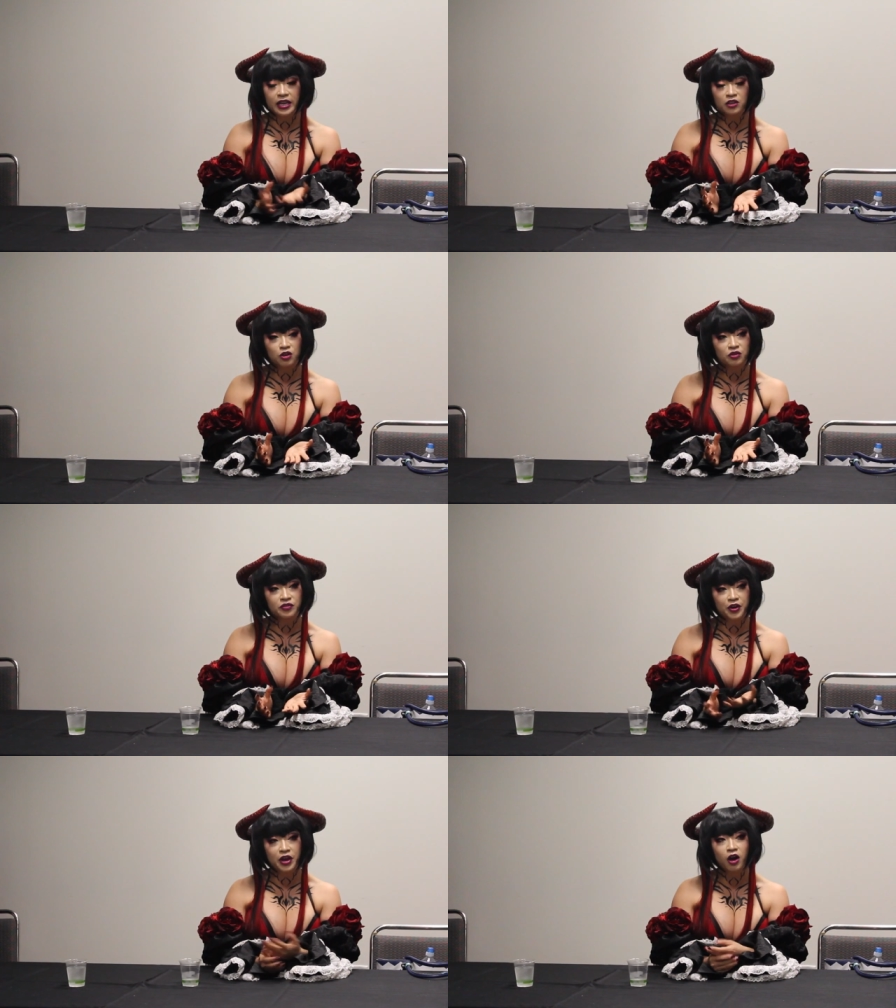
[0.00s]
later
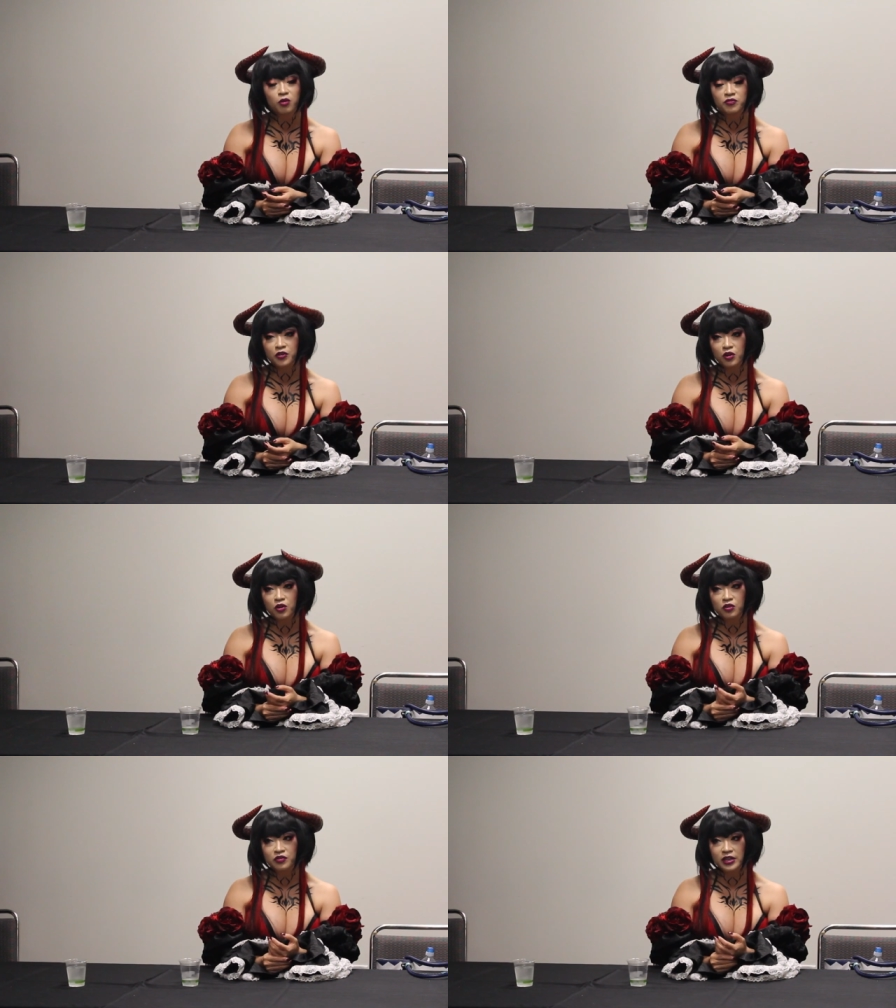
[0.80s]
very
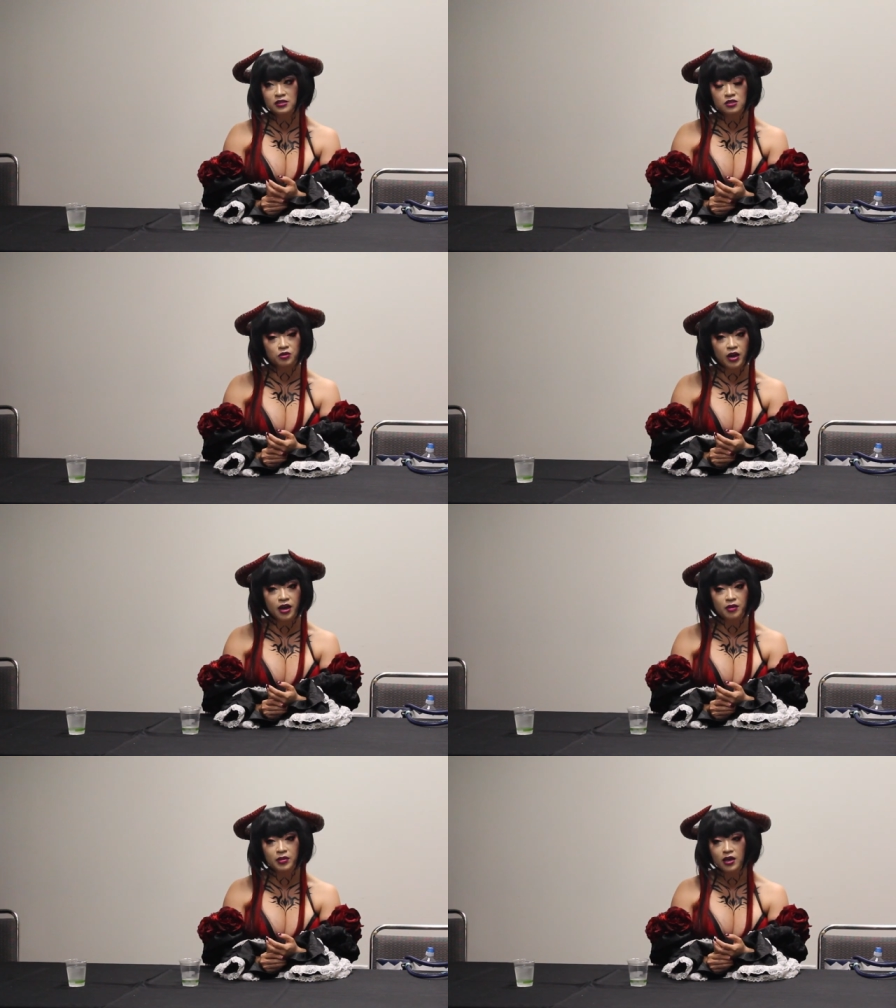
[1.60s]
helpful for
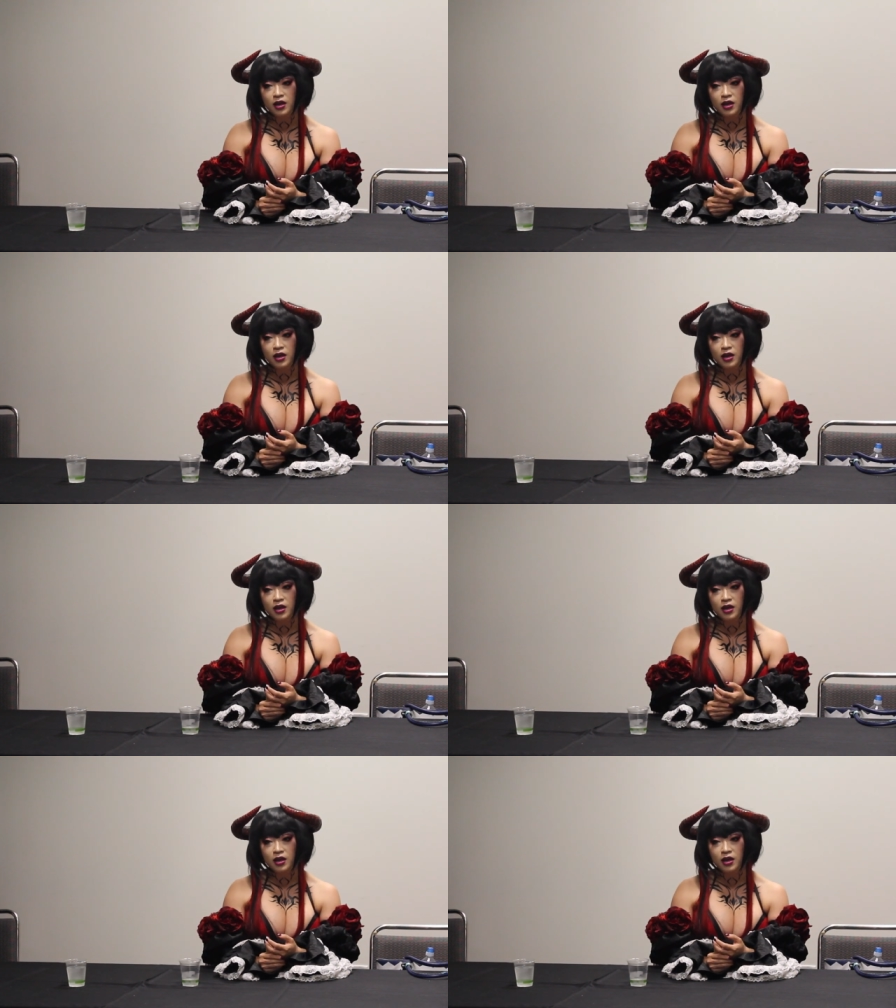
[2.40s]
Instagram.